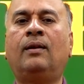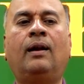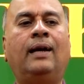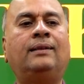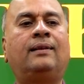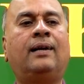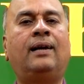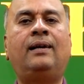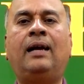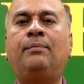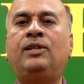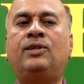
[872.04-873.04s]
And the third
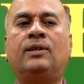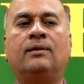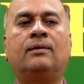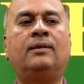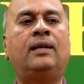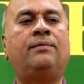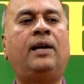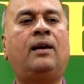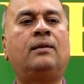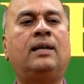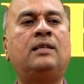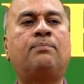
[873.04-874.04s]
dimension
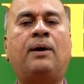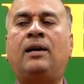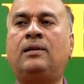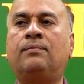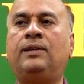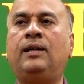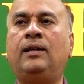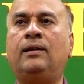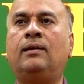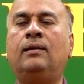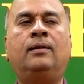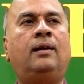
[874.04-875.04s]
that is part of the
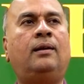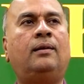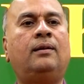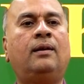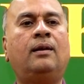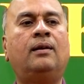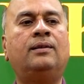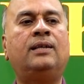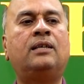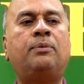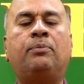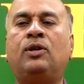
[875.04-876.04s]

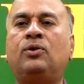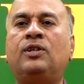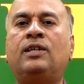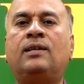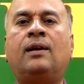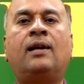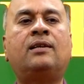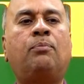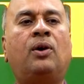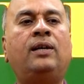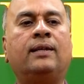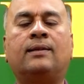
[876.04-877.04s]
GS paper 2 is international
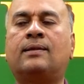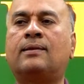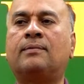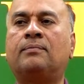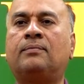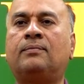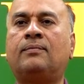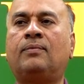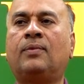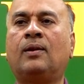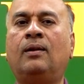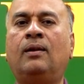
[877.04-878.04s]
politics.
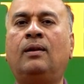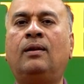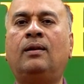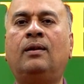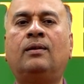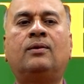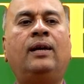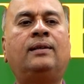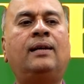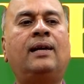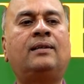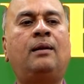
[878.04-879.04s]
So,
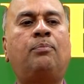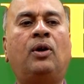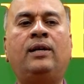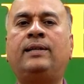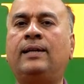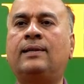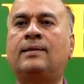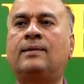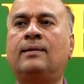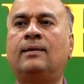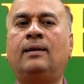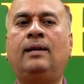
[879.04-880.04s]
international politics
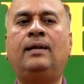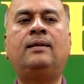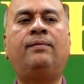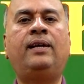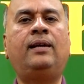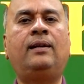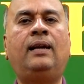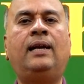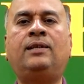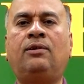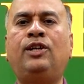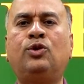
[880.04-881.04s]
is a very
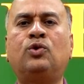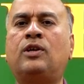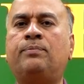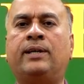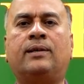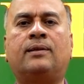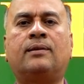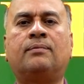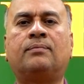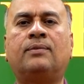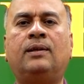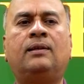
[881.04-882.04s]
relatively new subject.
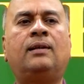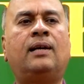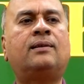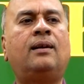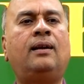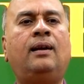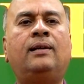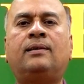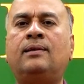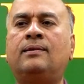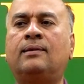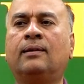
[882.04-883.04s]
International
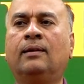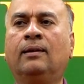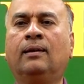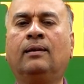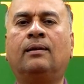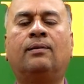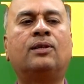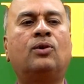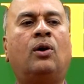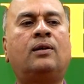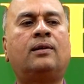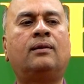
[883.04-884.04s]
relations was
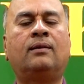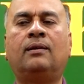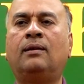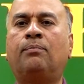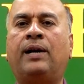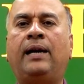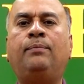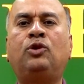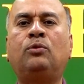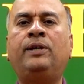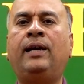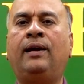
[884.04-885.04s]
not primed to
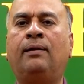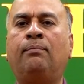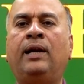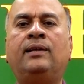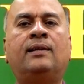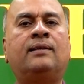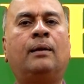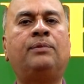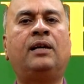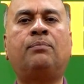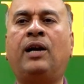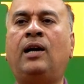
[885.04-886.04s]
be a major
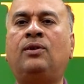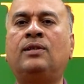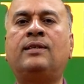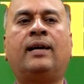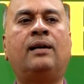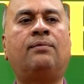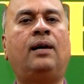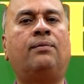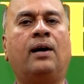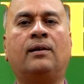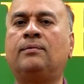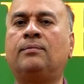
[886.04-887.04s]
subject prior to the Second World War.